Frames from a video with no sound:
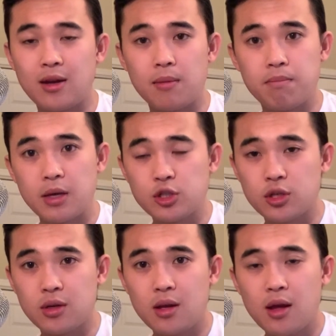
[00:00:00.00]

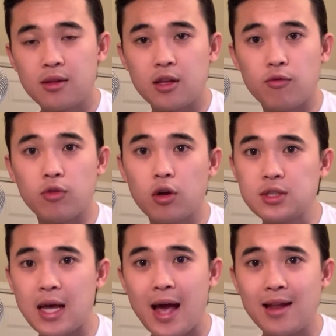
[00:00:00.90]
ambition, that you've
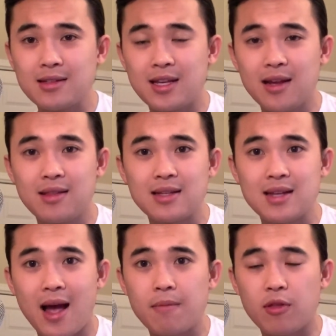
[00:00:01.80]
looked ahead and taken that
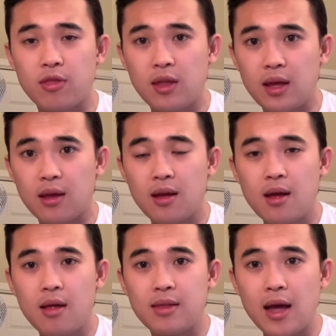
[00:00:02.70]
time to think,
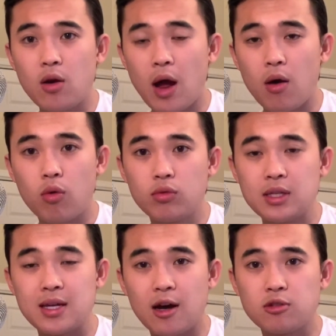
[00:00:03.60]
that not
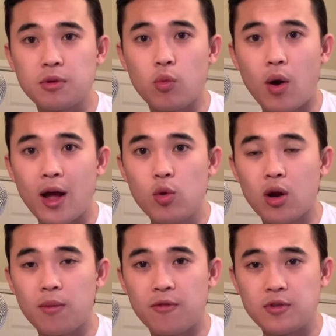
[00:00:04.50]
only tells me why you
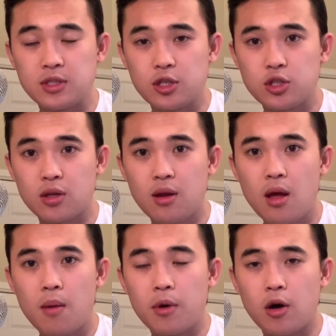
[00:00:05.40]
want to be a physician,
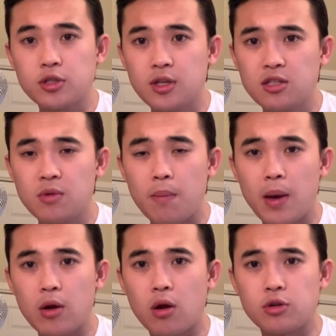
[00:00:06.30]
but also gives me a
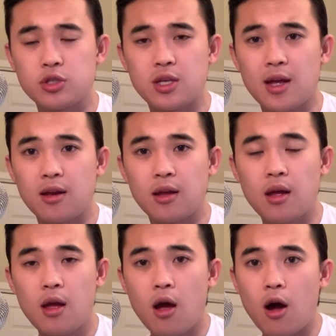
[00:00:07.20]
better understanding
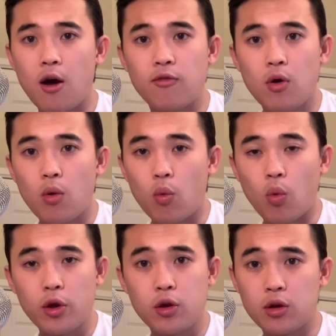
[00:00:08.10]
of
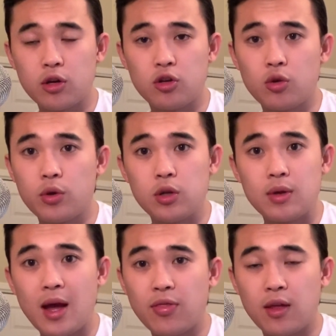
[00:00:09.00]
what you're going to do when you
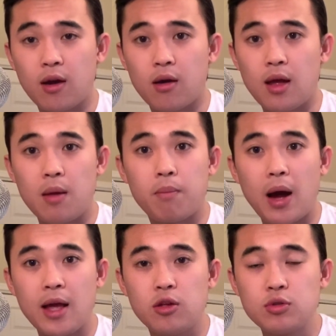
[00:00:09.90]
get there. And
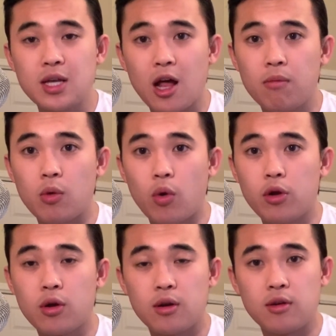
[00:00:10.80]
by you telling me what
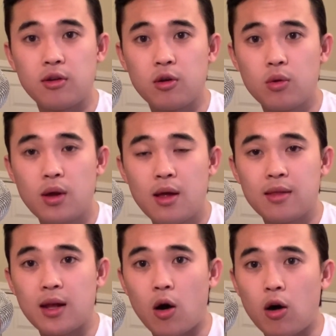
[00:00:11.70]
you're going to do,
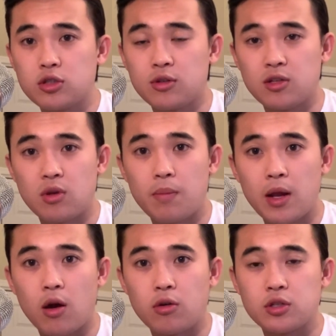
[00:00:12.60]
that also gives me a
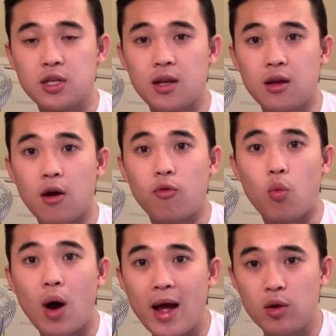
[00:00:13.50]
better understanding of
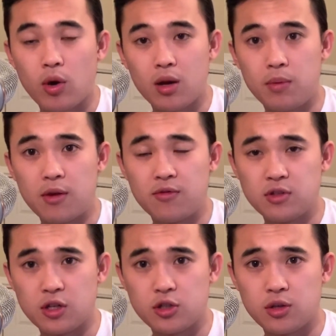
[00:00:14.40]
why you want to be a
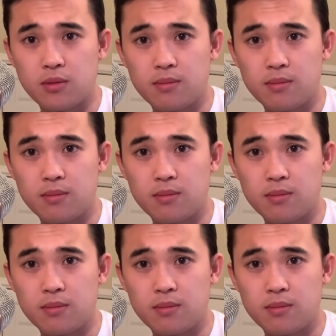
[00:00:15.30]
physician.